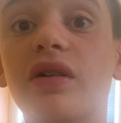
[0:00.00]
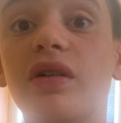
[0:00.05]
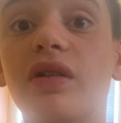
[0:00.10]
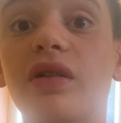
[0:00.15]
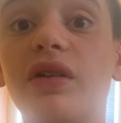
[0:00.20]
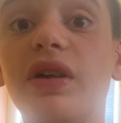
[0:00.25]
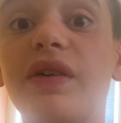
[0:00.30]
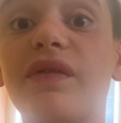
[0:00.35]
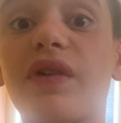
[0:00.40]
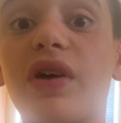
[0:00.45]

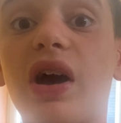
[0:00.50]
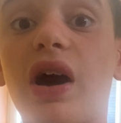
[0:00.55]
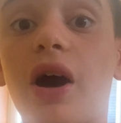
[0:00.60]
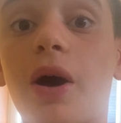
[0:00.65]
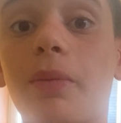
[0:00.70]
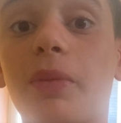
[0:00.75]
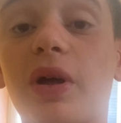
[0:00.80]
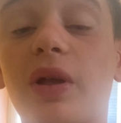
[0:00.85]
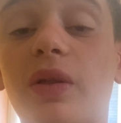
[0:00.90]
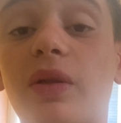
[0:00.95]
Leave a
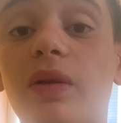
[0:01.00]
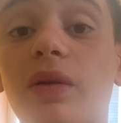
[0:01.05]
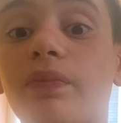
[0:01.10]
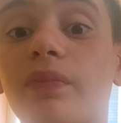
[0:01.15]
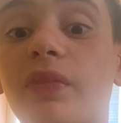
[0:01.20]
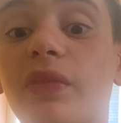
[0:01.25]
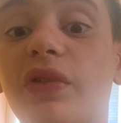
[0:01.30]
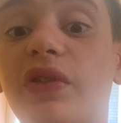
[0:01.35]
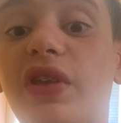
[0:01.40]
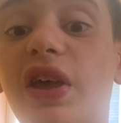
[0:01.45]
comment.
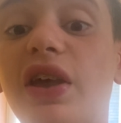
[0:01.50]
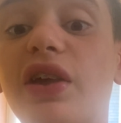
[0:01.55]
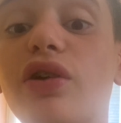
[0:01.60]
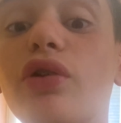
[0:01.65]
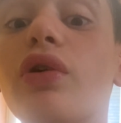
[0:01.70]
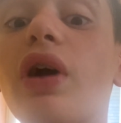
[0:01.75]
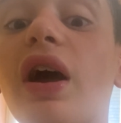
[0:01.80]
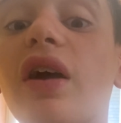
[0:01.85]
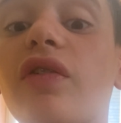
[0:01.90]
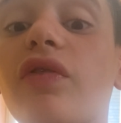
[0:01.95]
Thank you
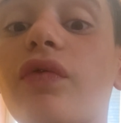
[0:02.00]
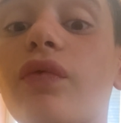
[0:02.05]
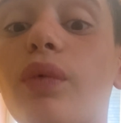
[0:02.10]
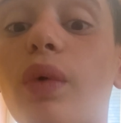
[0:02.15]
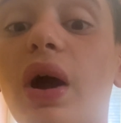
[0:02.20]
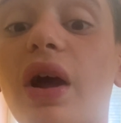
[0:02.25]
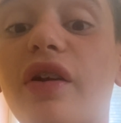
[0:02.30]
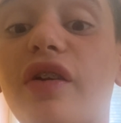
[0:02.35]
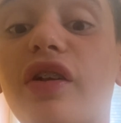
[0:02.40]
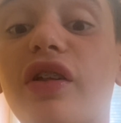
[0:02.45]
guys for
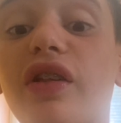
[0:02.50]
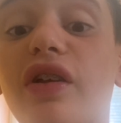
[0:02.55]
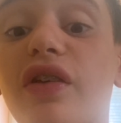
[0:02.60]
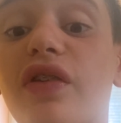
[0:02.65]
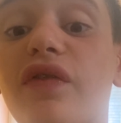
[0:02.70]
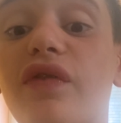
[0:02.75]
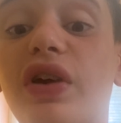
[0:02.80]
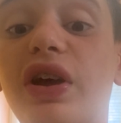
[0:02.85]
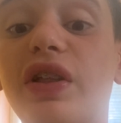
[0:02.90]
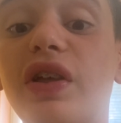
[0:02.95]
watching this
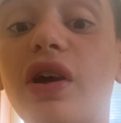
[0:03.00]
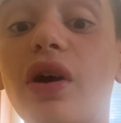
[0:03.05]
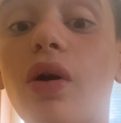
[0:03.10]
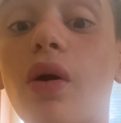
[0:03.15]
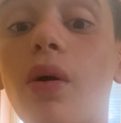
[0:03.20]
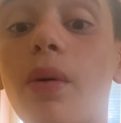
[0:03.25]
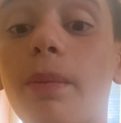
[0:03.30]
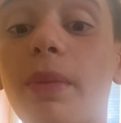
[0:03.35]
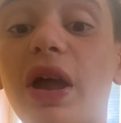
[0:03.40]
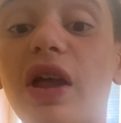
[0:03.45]
video.
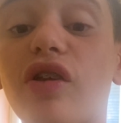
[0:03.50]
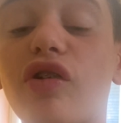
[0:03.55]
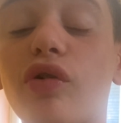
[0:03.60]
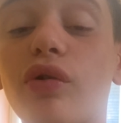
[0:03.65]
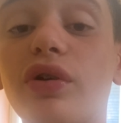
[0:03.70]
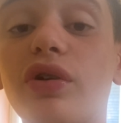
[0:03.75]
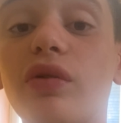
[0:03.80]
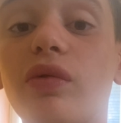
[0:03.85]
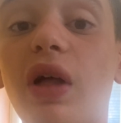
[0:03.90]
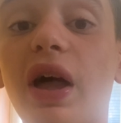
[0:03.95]
Make sure
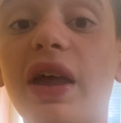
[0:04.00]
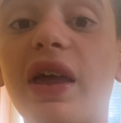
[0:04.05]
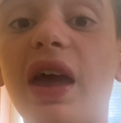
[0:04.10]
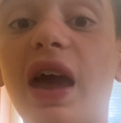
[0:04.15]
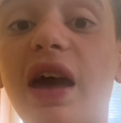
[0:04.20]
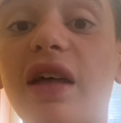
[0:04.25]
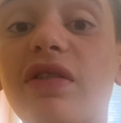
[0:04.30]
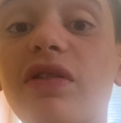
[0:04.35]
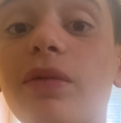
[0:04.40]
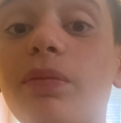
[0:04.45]
you like
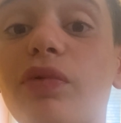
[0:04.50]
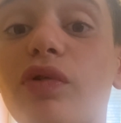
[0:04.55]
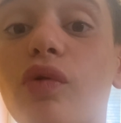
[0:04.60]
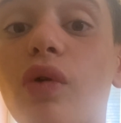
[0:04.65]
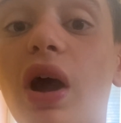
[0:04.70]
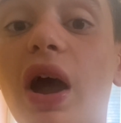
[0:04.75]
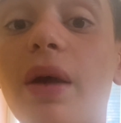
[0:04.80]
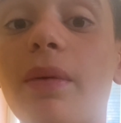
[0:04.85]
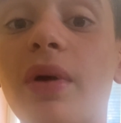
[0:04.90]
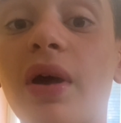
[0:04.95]
and
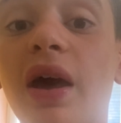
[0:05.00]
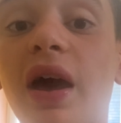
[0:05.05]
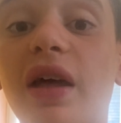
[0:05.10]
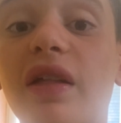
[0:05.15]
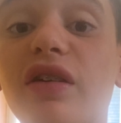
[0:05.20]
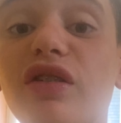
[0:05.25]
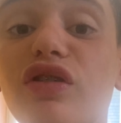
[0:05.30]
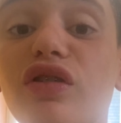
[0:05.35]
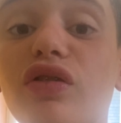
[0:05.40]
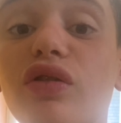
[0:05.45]
subscribe and
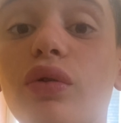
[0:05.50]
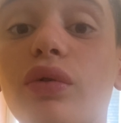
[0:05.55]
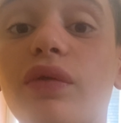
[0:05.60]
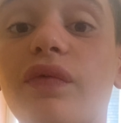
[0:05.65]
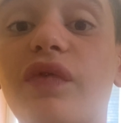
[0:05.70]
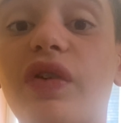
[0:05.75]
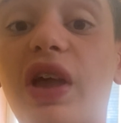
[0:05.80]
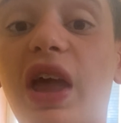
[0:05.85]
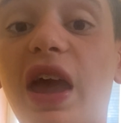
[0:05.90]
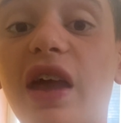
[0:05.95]
hit the
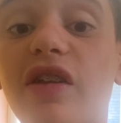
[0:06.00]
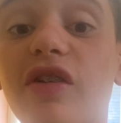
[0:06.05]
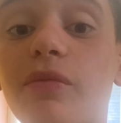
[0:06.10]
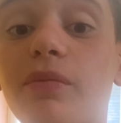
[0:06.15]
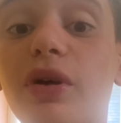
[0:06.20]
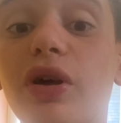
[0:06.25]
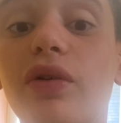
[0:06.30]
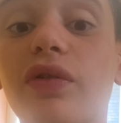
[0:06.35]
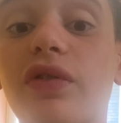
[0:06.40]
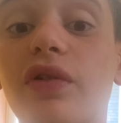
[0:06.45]
notification
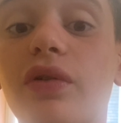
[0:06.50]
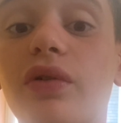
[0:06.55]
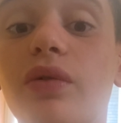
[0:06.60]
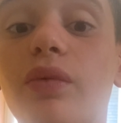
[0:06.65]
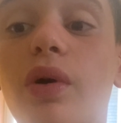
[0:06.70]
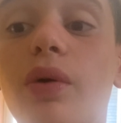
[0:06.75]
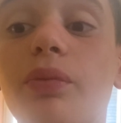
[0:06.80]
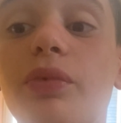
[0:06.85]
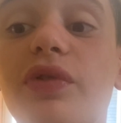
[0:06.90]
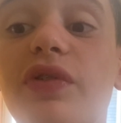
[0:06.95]
bell so you
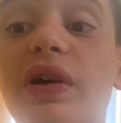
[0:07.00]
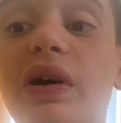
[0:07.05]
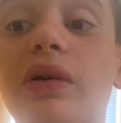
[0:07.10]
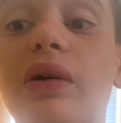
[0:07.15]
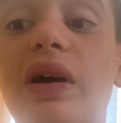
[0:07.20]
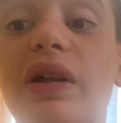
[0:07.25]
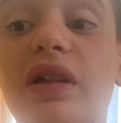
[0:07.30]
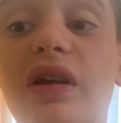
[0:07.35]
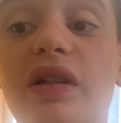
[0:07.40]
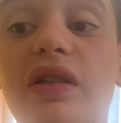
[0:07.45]
won't miss out
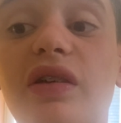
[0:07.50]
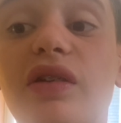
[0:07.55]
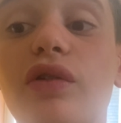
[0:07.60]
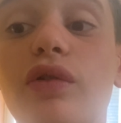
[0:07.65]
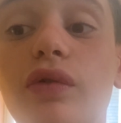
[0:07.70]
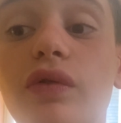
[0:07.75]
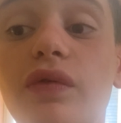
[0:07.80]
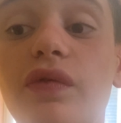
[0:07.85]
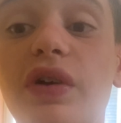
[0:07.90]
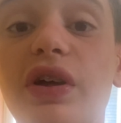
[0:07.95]
on any
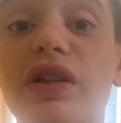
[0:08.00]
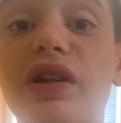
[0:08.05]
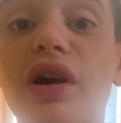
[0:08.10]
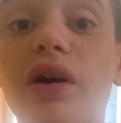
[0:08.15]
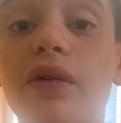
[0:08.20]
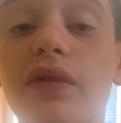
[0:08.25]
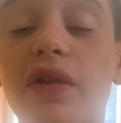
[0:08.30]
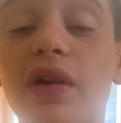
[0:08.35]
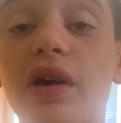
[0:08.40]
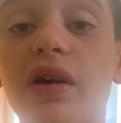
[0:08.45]
new
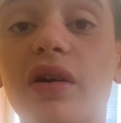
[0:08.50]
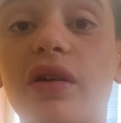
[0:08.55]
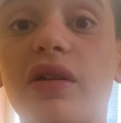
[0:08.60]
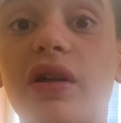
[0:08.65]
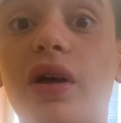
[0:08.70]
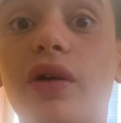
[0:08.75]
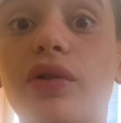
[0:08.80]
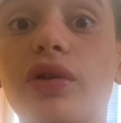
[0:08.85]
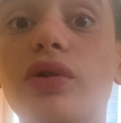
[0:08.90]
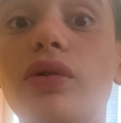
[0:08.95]
videos that
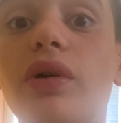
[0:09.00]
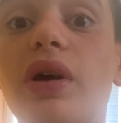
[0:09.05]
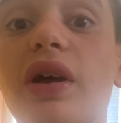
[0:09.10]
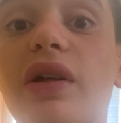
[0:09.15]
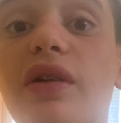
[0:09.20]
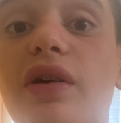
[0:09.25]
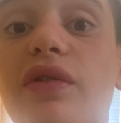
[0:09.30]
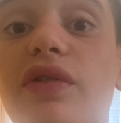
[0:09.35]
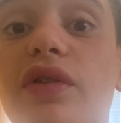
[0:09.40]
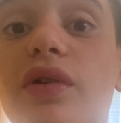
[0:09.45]
I'll do,
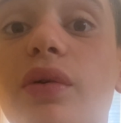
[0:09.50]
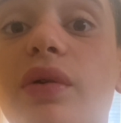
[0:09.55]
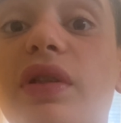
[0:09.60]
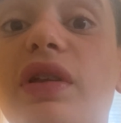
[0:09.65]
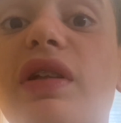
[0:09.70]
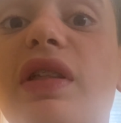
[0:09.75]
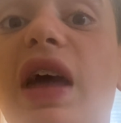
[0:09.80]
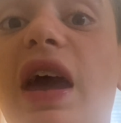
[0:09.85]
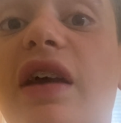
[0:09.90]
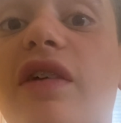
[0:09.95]
and I'll see you in
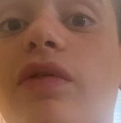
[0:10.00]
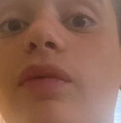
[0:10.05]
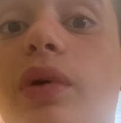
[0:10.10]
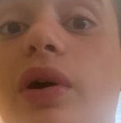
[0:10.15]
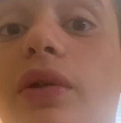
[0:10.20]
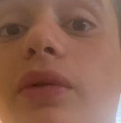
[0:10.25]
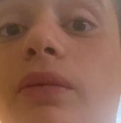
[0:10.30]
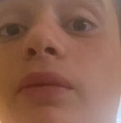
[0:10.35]
the next one.